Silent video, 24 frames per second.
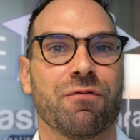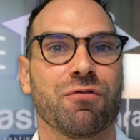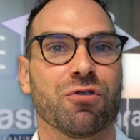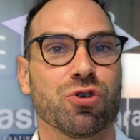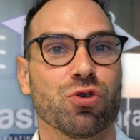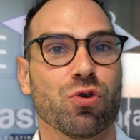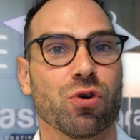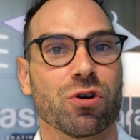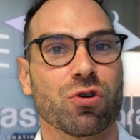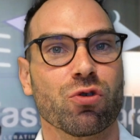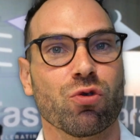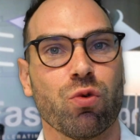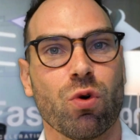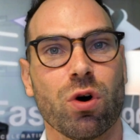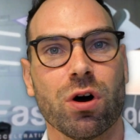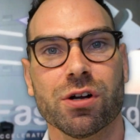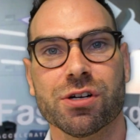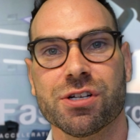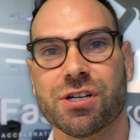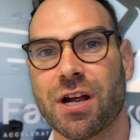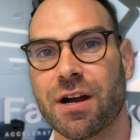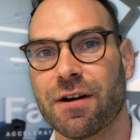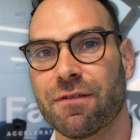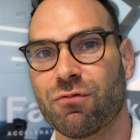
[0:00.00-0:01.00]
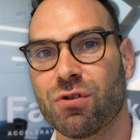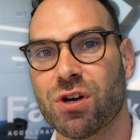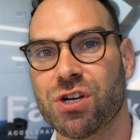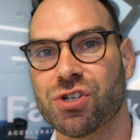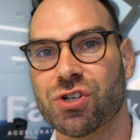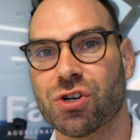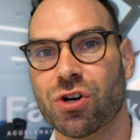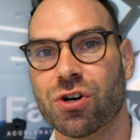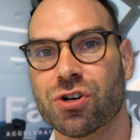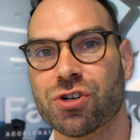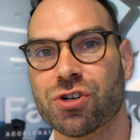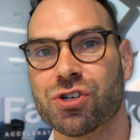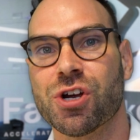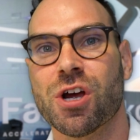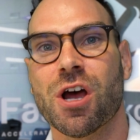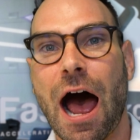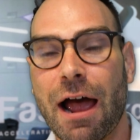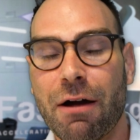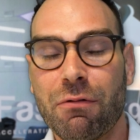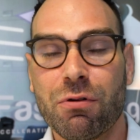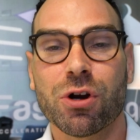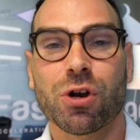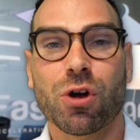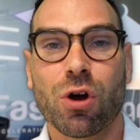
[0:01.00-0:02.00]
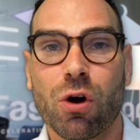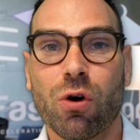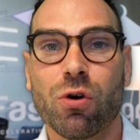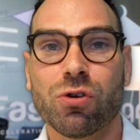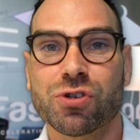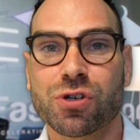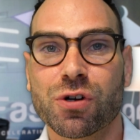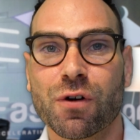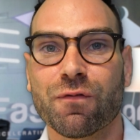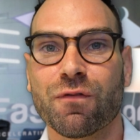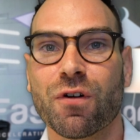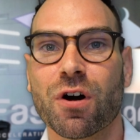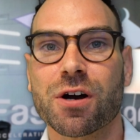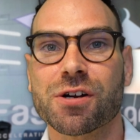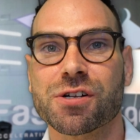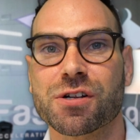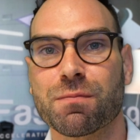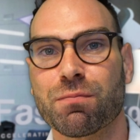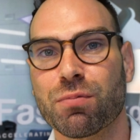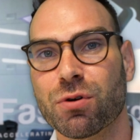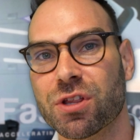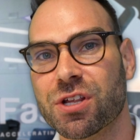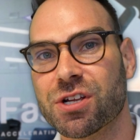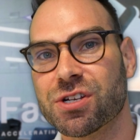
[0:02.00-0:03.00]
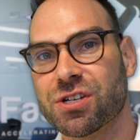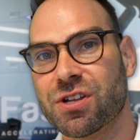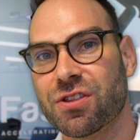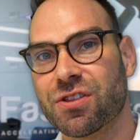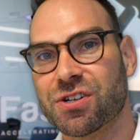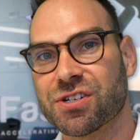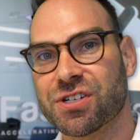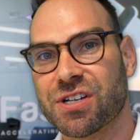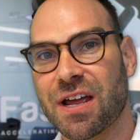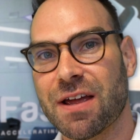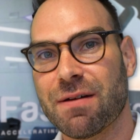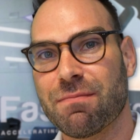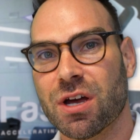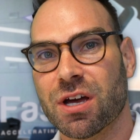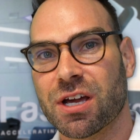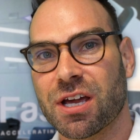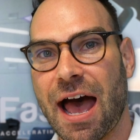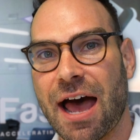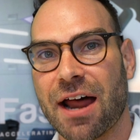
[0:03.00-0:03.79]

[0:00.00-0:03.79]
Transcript: If you're doing qualitative research, I would go so far as to put this in the same